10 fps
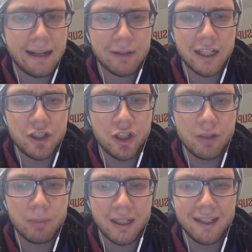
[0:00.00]
out
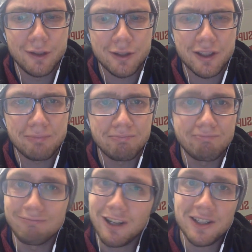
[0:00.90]
injured, but he looked
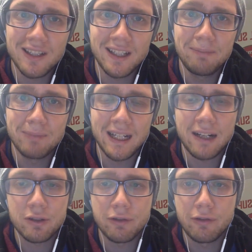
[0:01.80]
rusty and
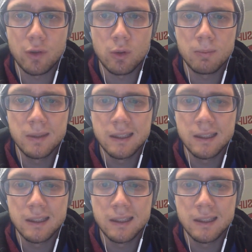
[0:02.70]
out of form.